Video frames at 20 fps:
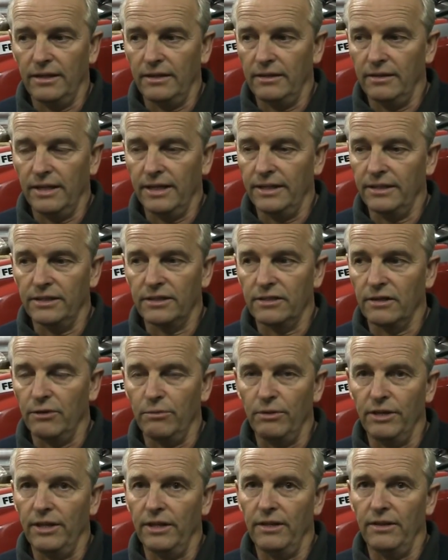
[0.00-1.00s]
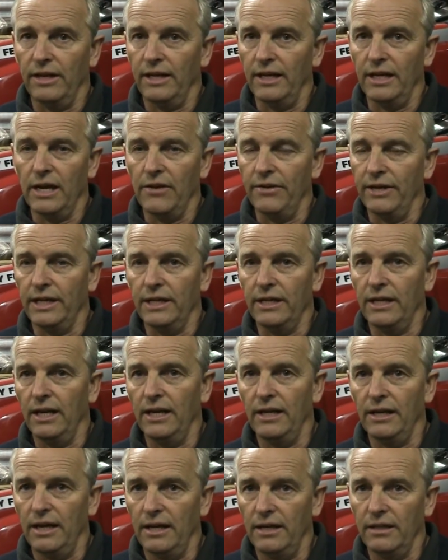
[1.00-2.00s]
They decide where they're going
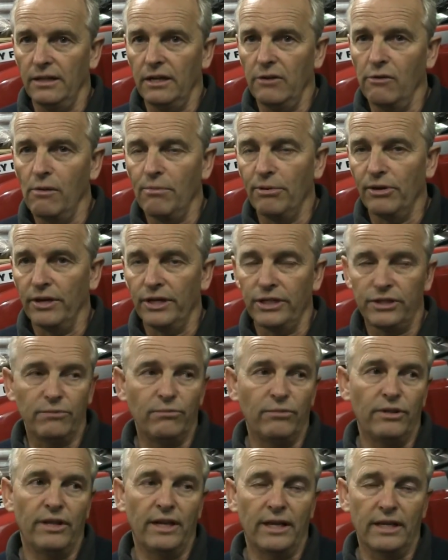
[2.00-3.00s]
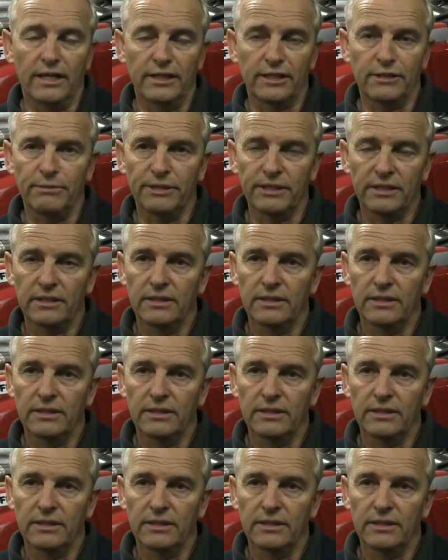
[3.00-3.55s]
in cooperation with their customers.